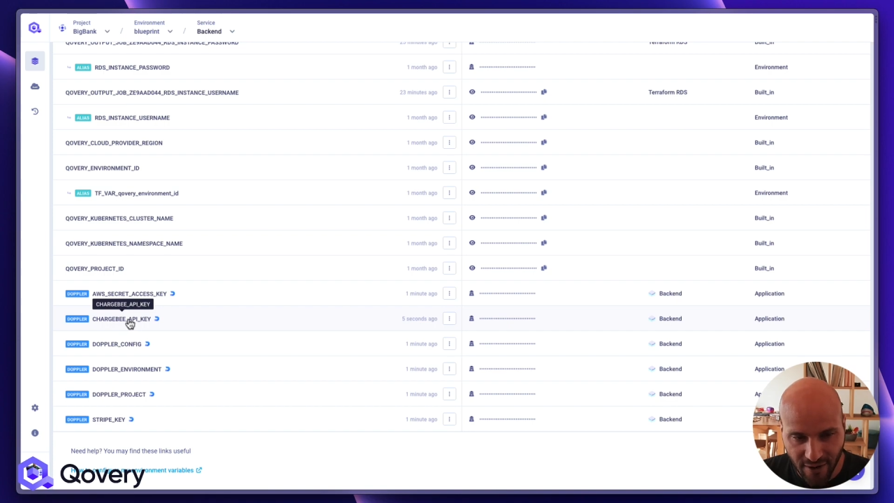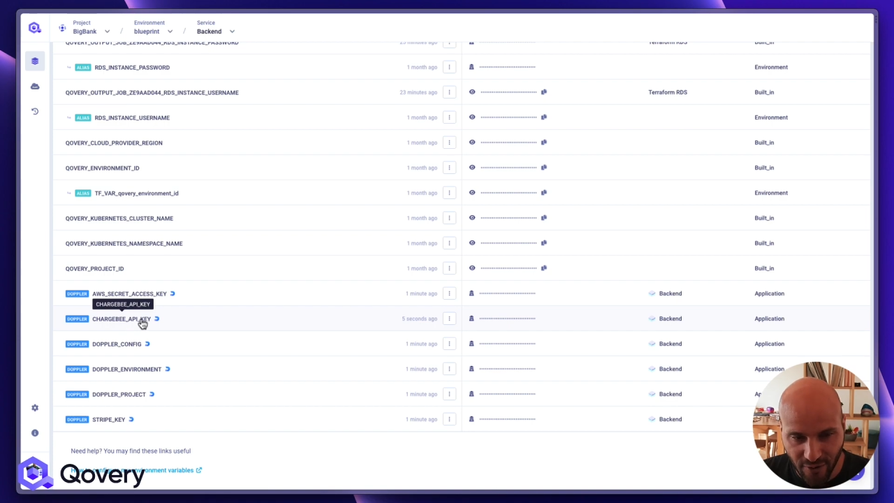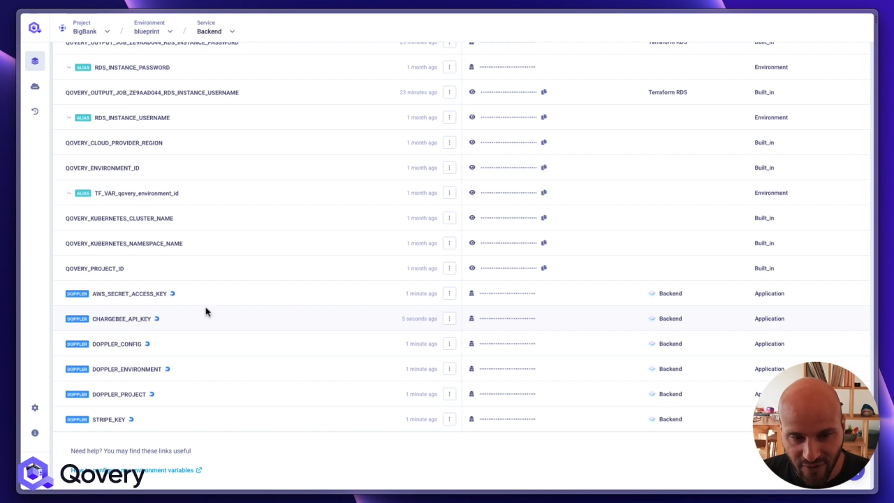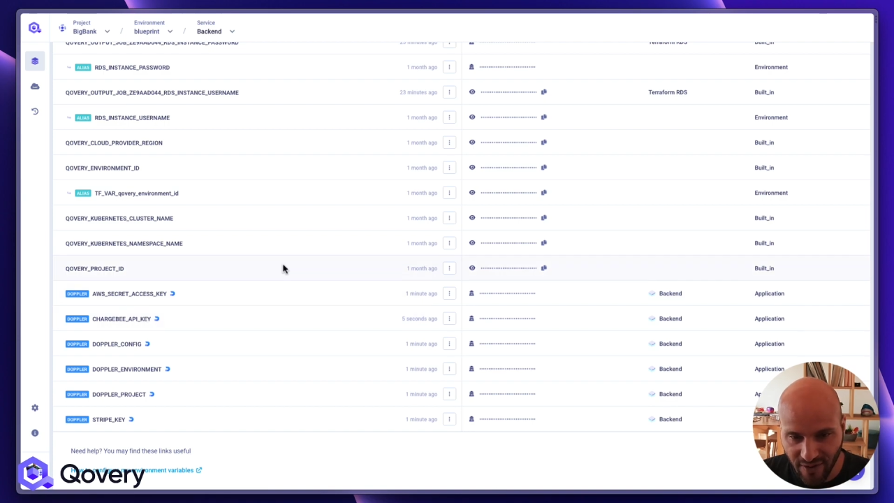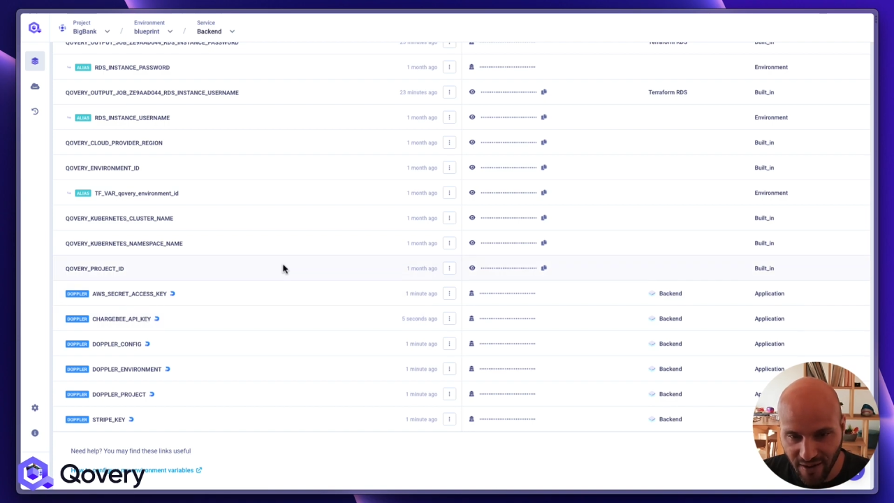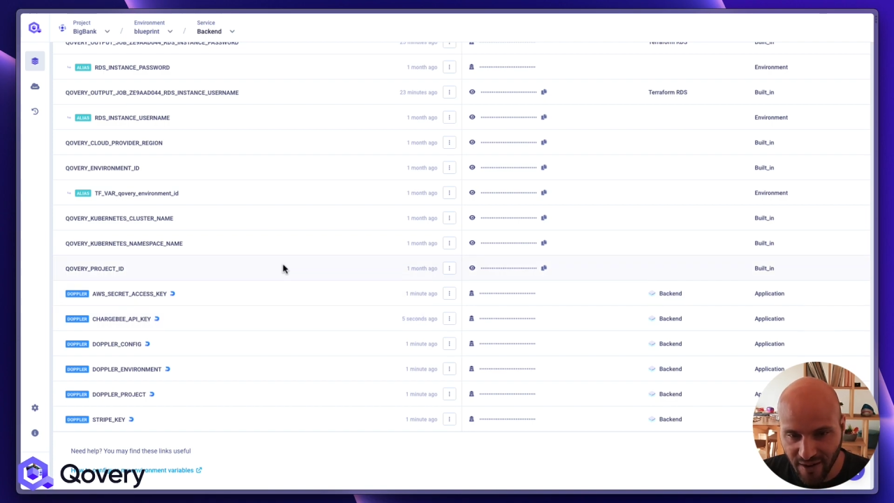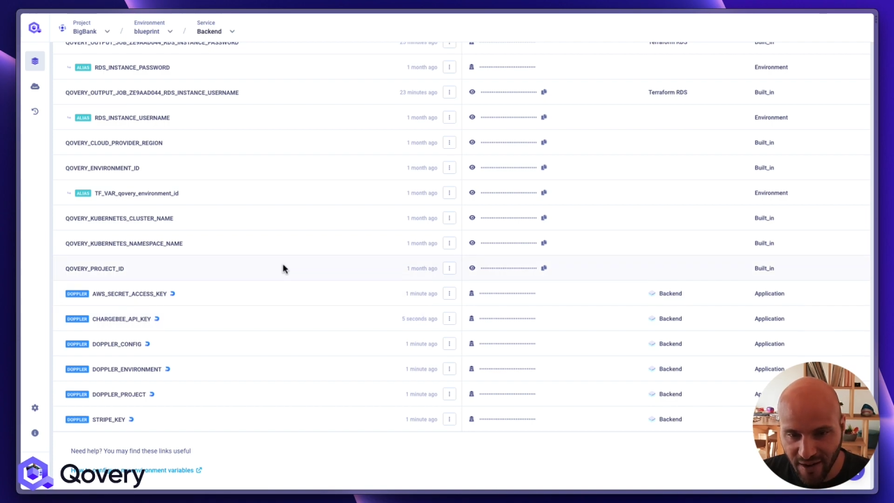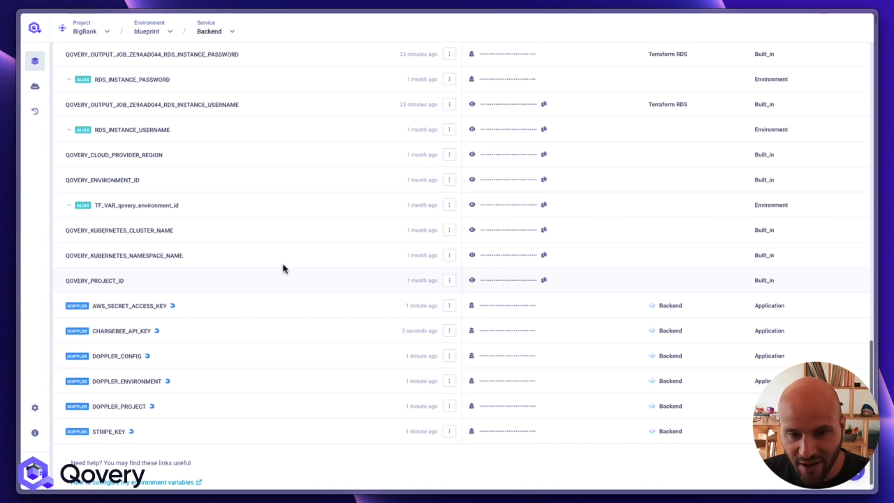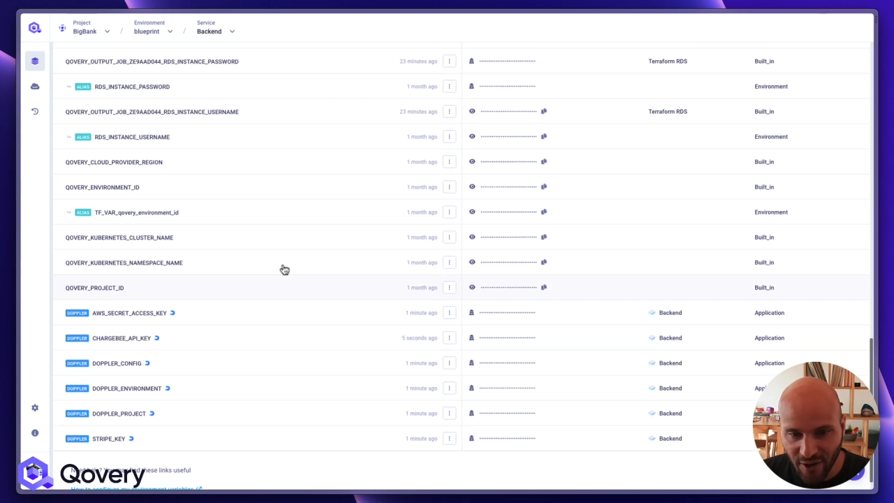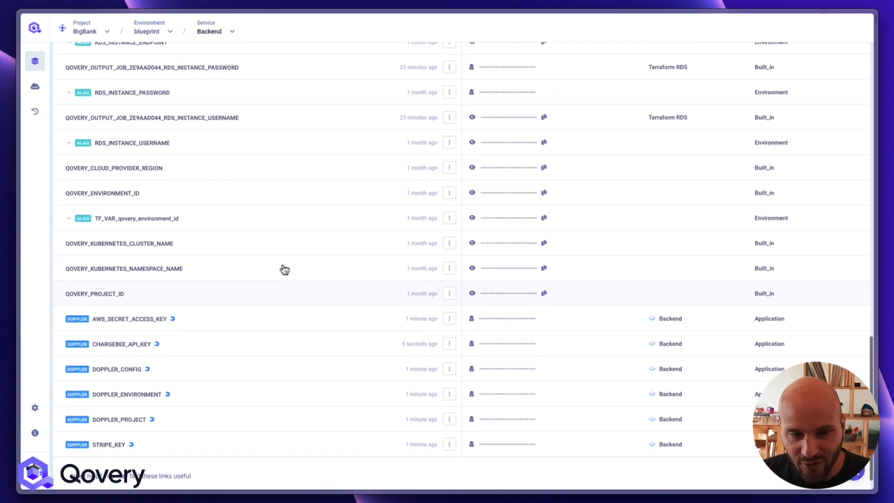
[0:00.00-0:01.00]
You see,
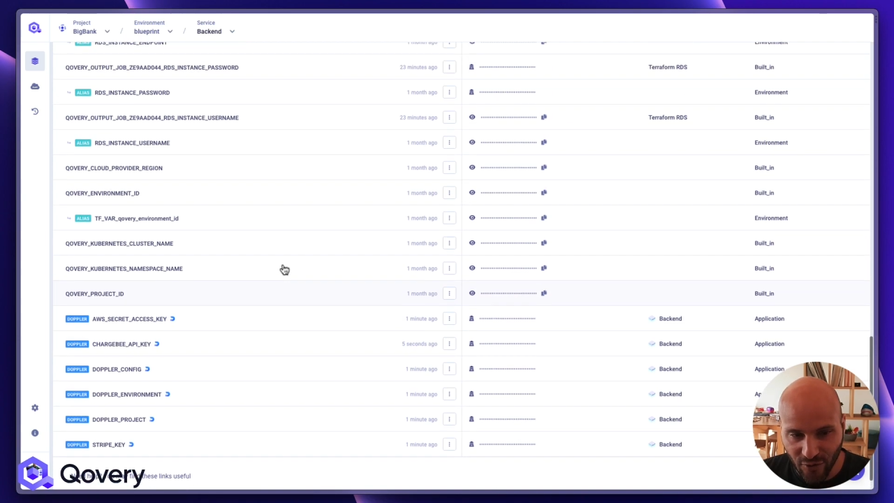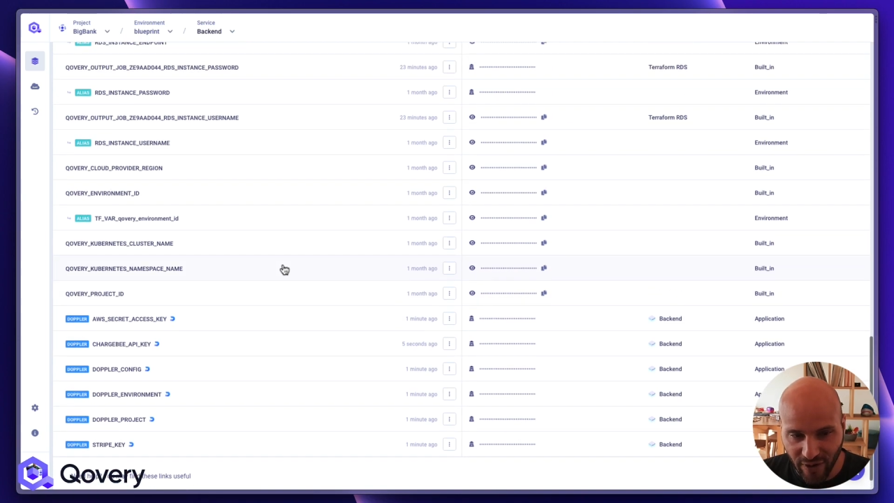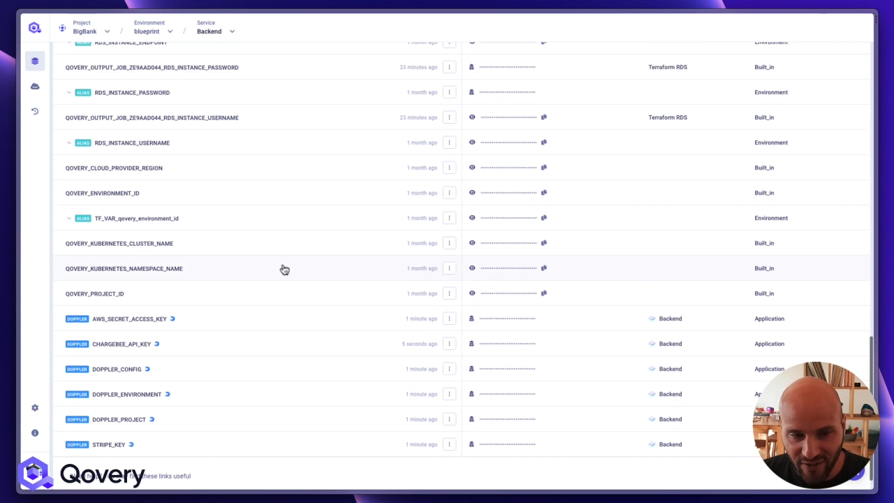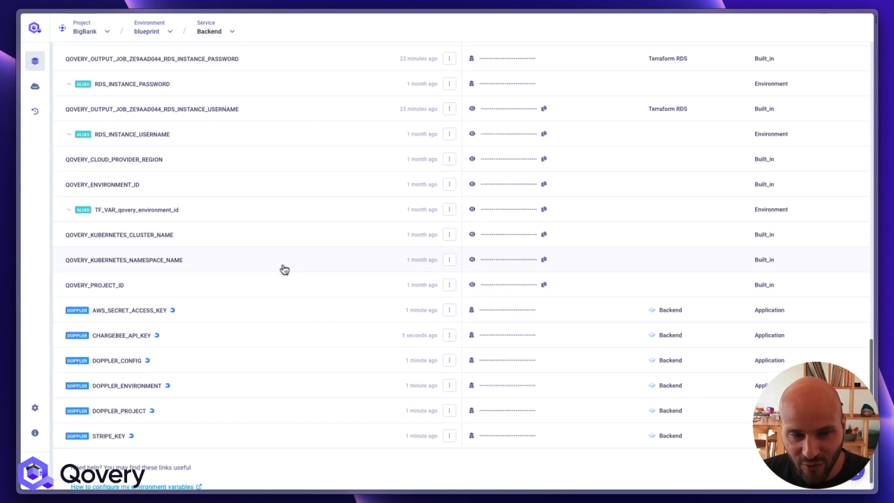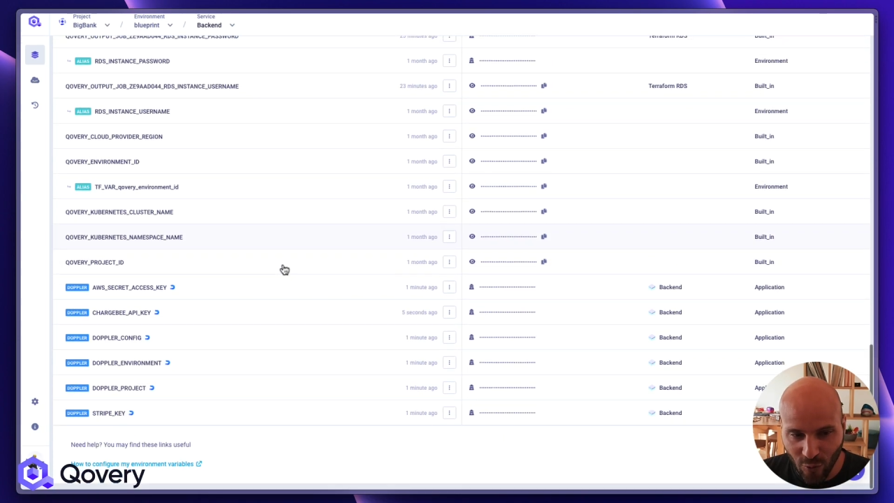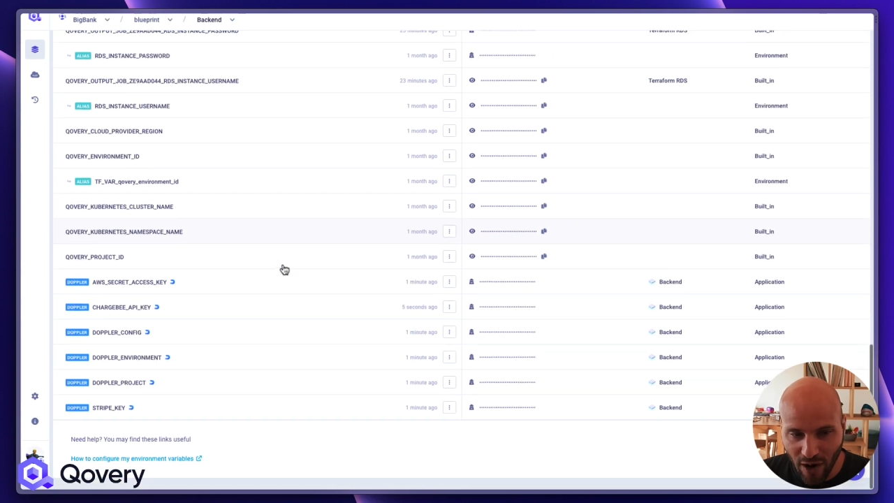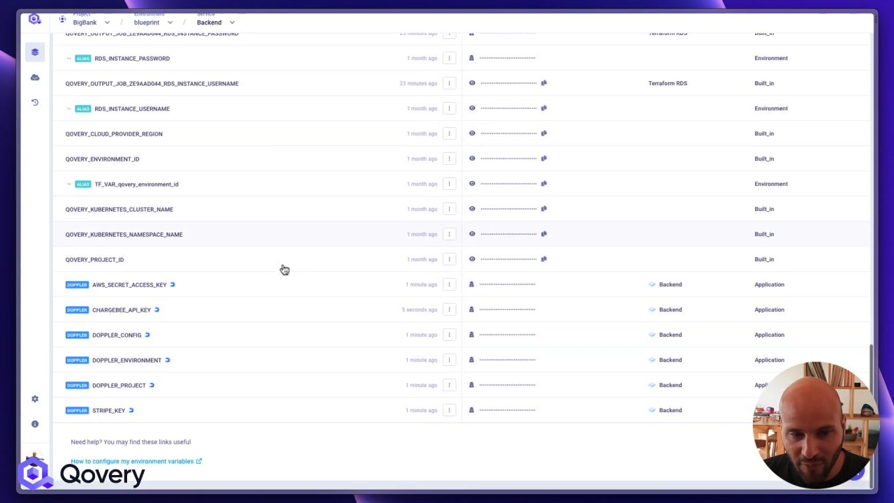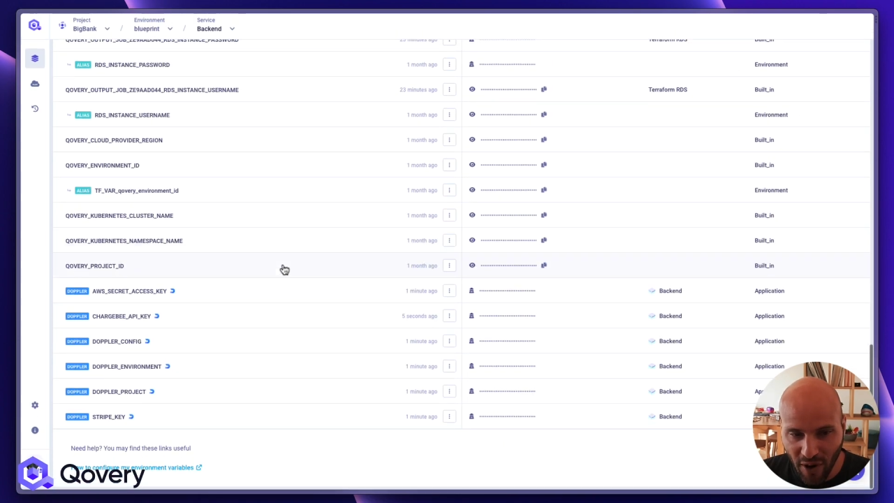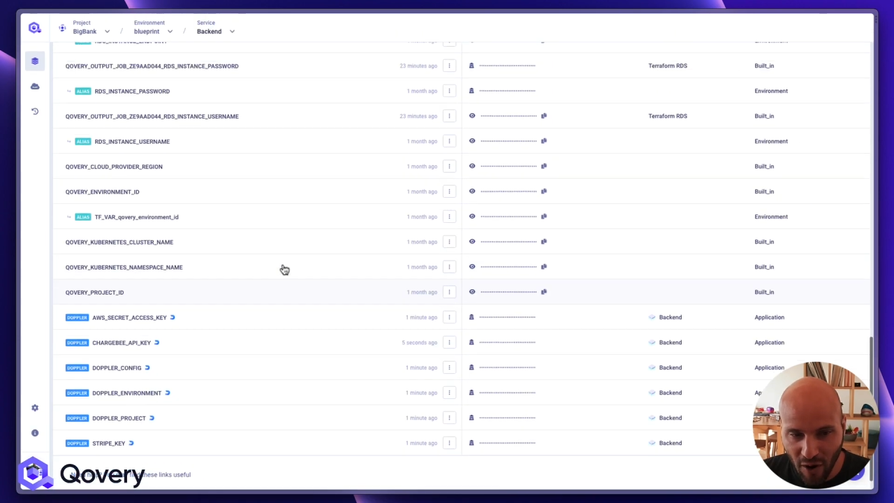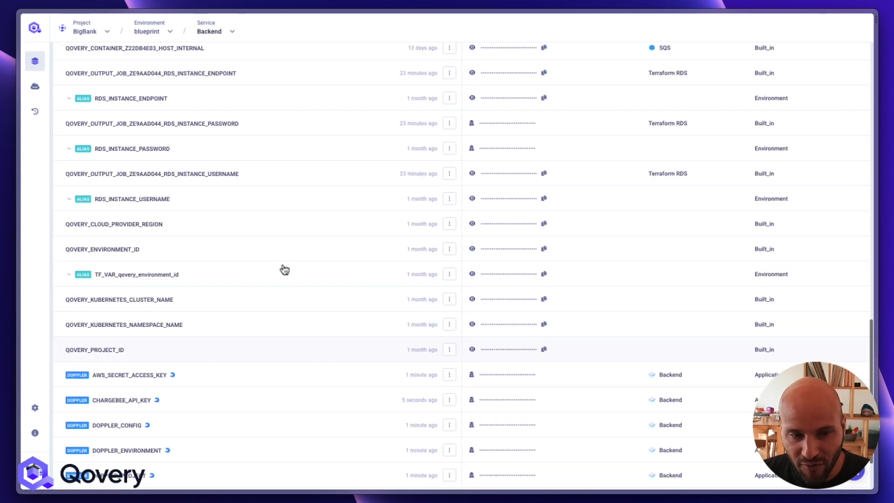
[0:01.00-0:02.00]
So it's
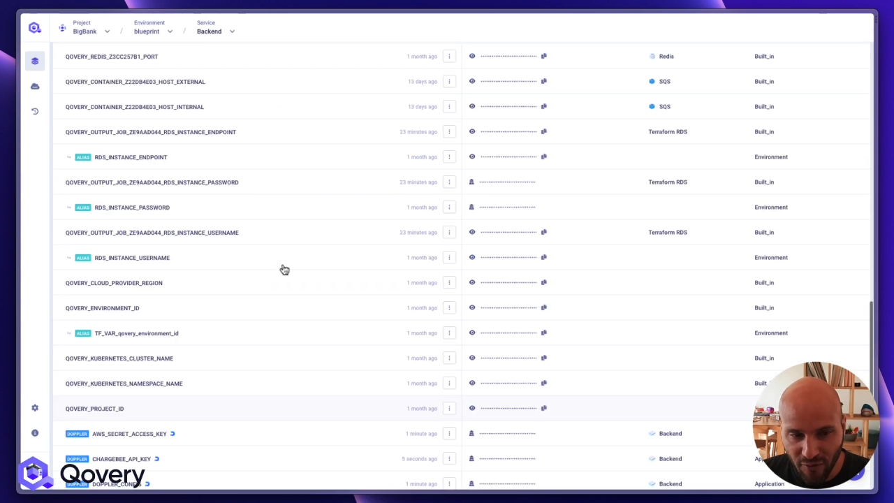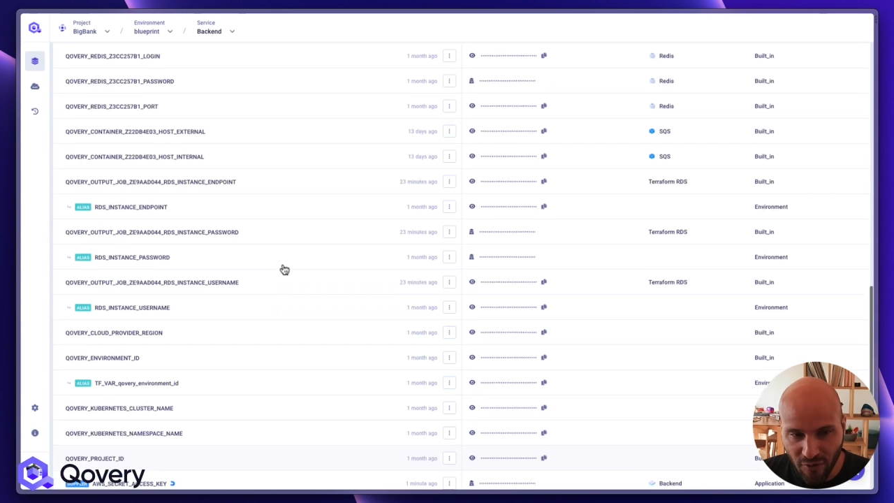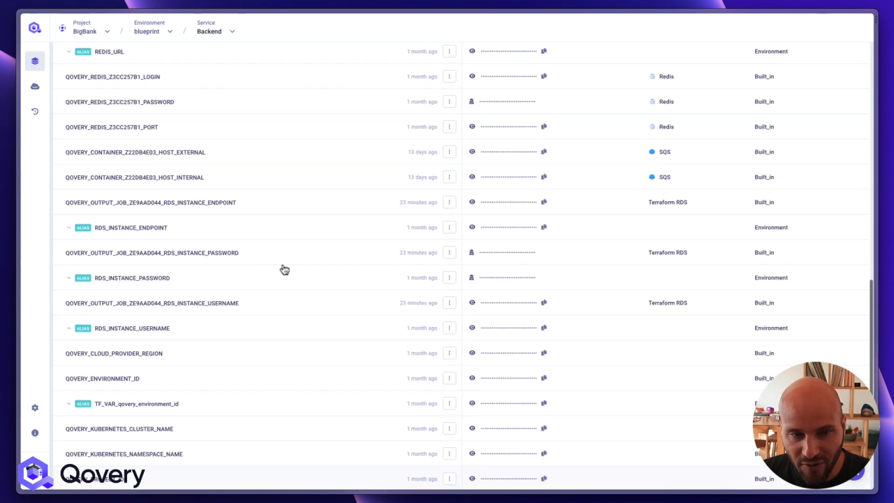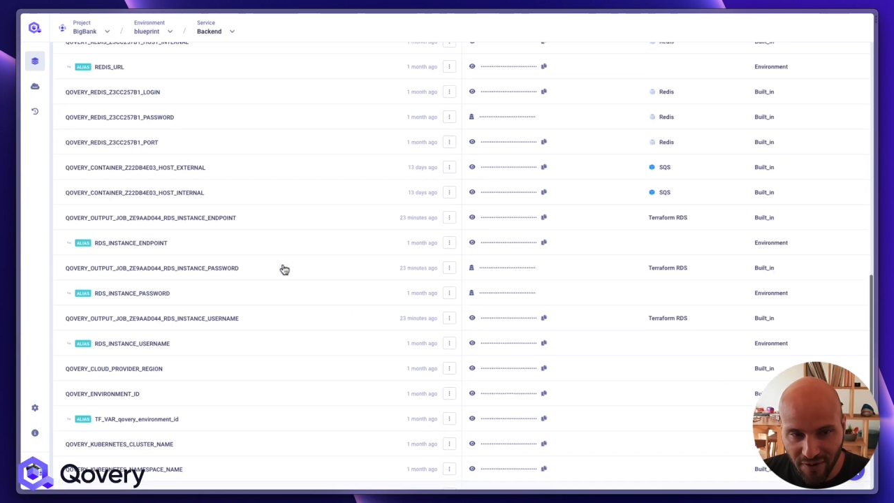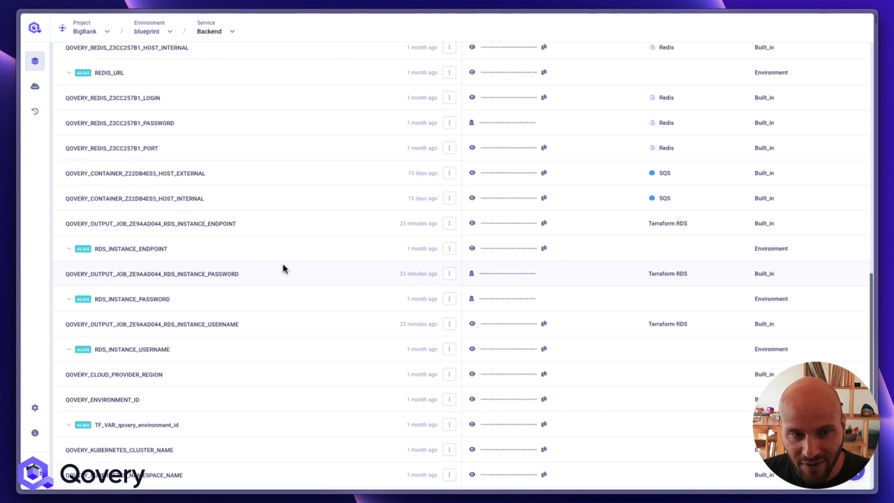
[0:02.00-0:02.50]
quite powerful.